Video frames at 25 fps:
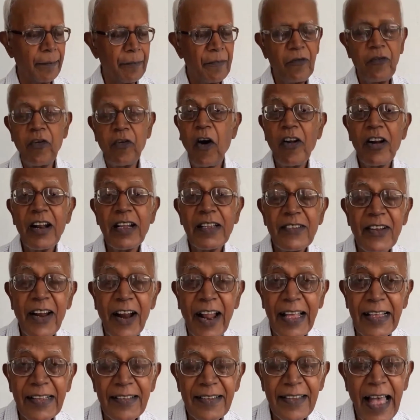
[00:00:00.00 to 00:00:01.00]
Forest
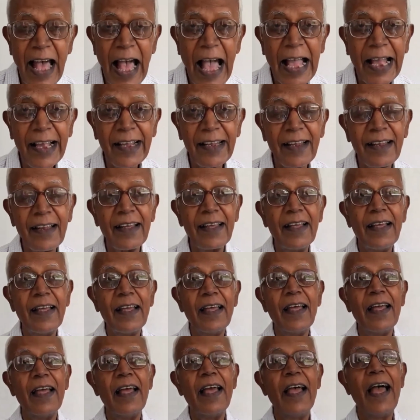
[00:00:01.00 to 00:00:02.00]
Rights Act,
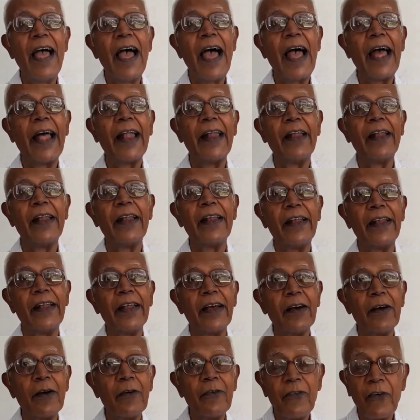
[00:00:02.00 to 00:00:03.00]
and
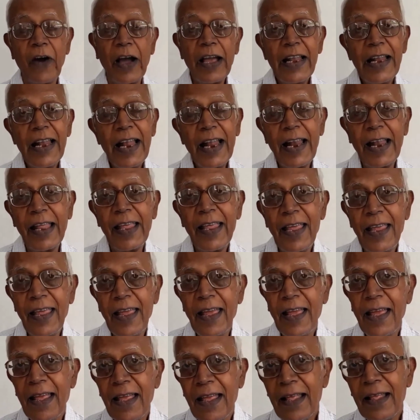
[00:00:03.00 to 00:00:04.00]
finally
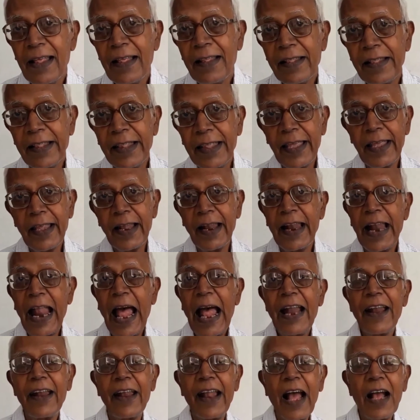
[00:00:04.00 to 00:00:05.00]
the
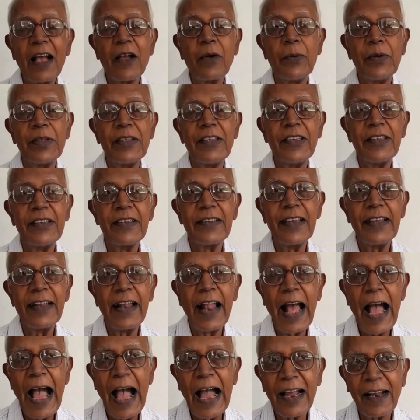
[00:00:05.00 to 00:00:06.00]
Land Acquisition
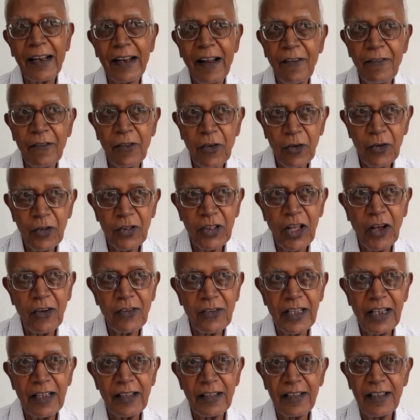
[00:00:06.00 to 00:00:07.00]
Act of
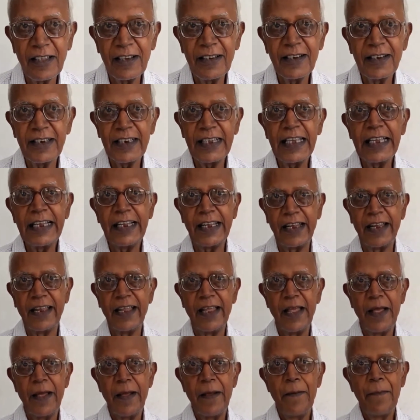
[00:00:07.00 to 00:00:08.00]
2013,
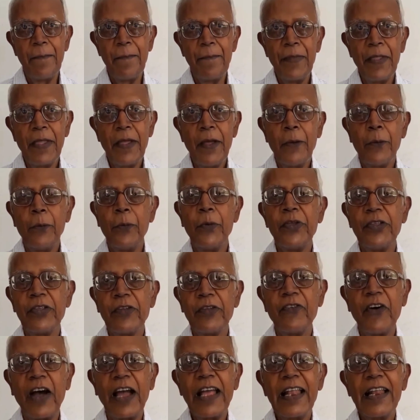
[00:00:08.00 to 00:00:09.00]
which
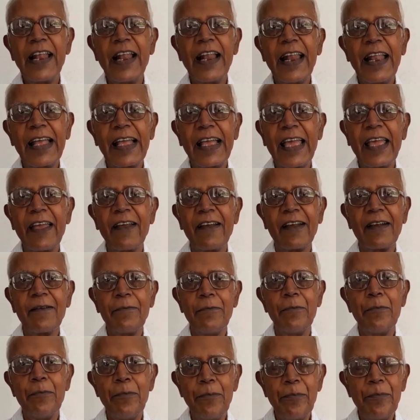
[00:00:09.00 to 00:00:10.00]
finally
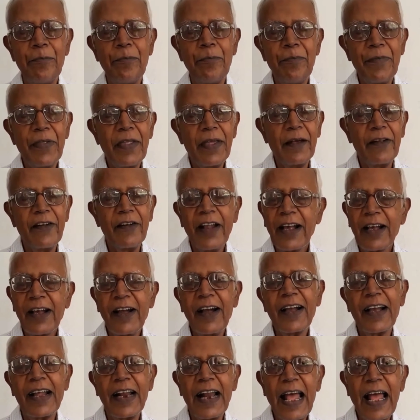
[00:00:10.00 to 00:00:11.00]

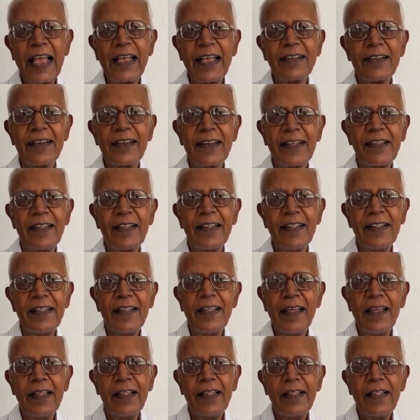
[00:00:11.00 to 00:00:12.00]
recognized
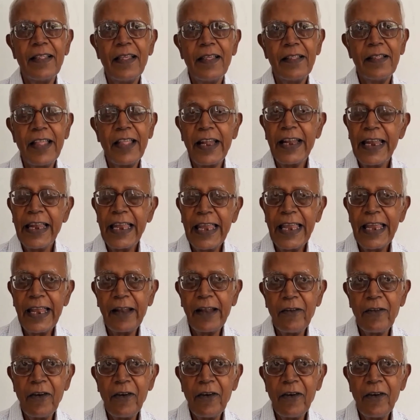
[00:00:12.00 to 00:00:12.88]
the need